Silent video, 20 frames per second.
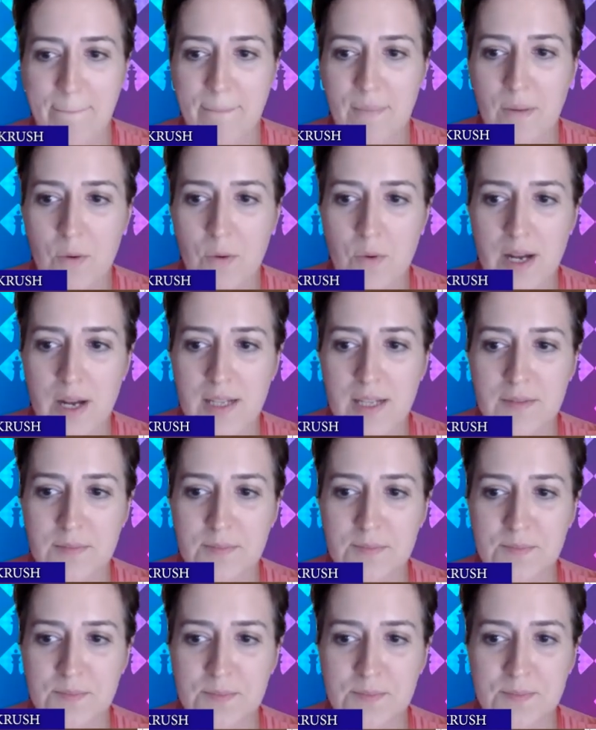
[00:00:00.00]
Well,
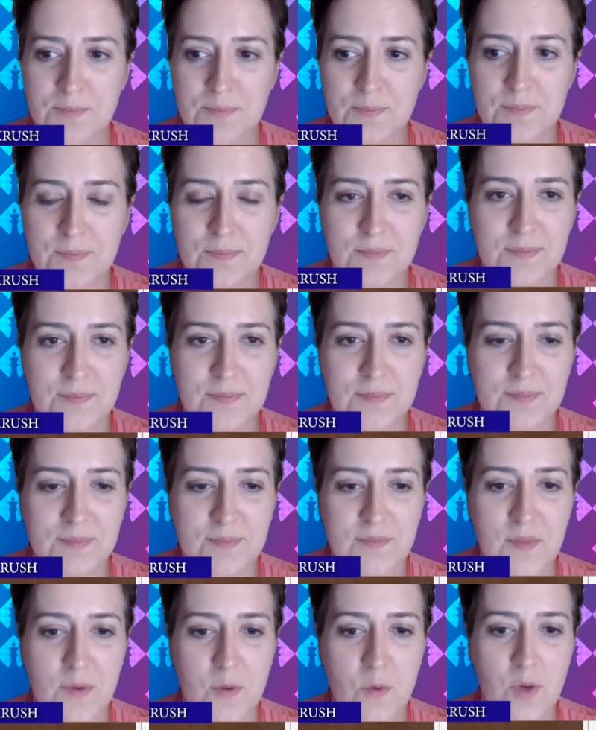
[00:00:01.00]

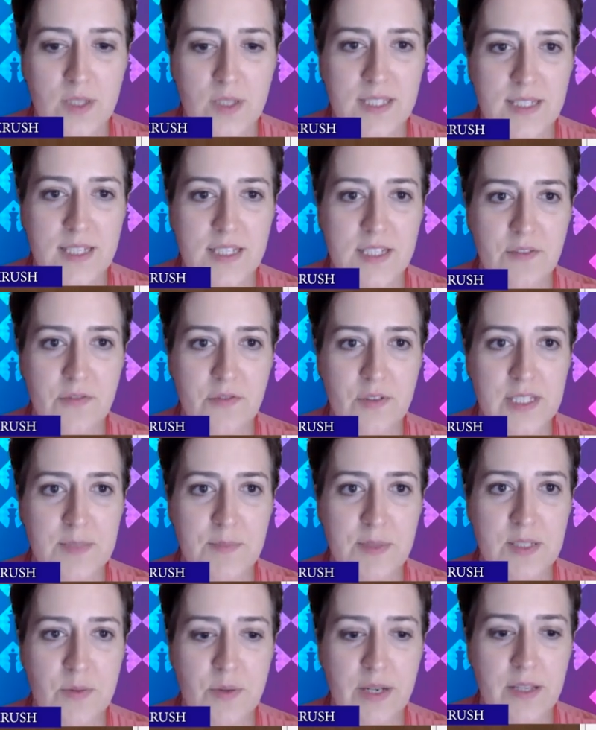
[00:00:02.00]
what's the difference
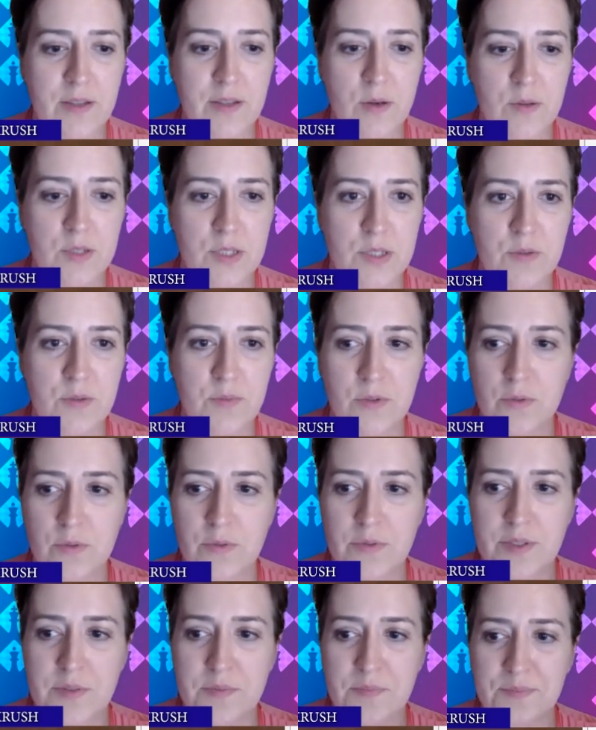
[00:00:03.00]
between those 2
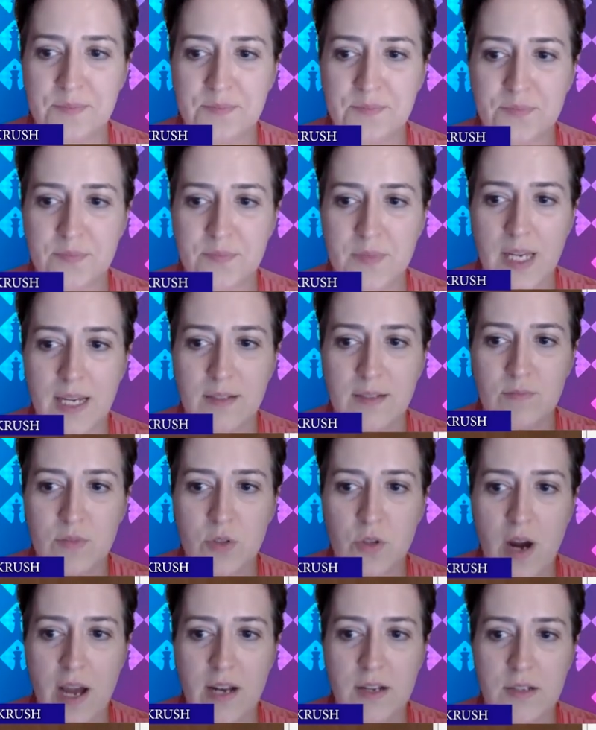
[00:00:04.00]
moves? They
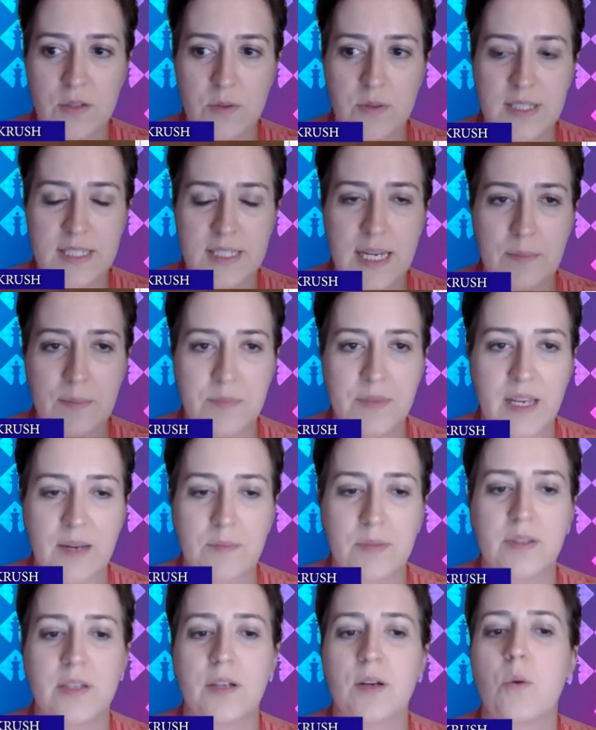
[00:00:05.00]
try to do the same thing,
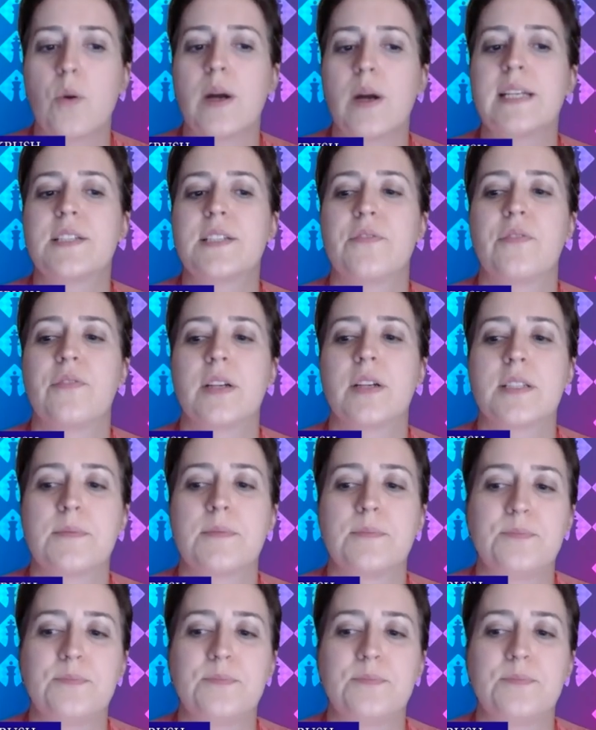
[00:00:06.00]
but they're quite different.